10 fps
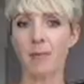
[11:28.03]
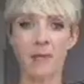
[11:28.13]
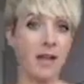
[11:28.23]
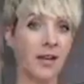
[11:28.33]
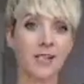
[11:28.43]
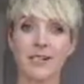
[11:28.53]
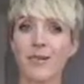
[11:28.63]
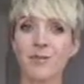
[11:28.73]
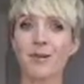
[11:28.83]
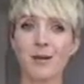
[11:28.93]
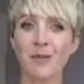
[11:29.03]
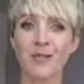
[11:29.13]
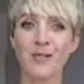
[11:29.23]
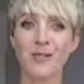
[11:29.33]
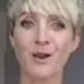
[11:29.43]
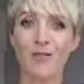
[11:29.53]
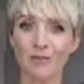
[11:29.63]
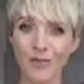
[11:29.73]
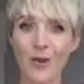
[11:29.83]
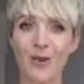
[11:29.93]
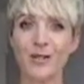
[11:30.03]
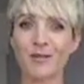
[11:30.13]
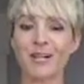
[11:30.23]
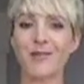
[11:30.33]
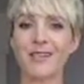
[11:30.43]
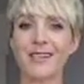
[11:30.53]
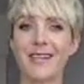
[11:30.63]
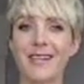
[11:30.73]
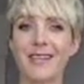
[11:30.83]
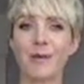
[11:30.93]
And that is simply because of laws of gravity.